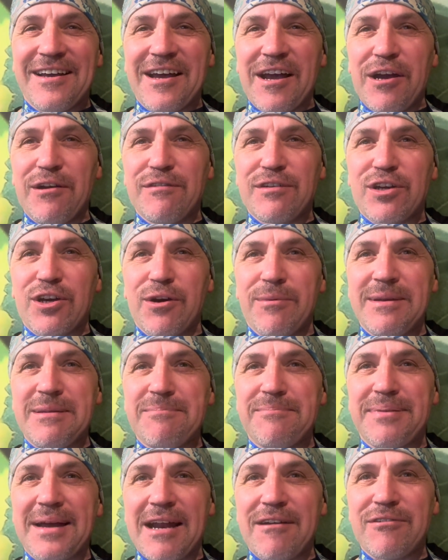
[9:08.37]
overcoming
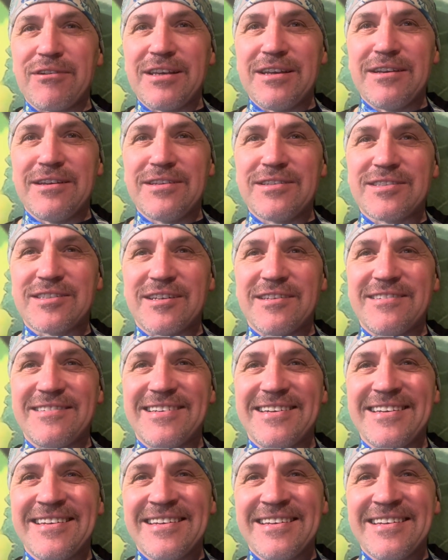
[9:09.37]
barriers and,